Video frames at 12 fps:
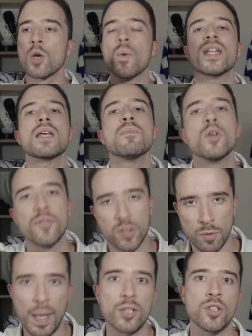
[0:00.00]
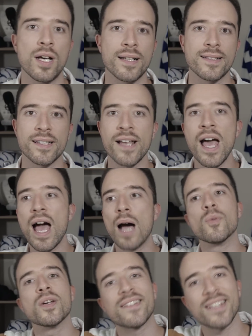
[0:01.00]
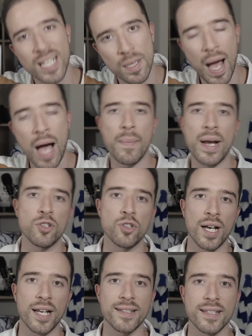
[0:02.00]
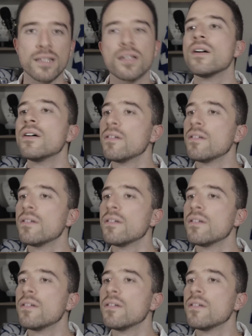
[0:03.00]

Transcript: When he moves to Man United and we see him at Man United,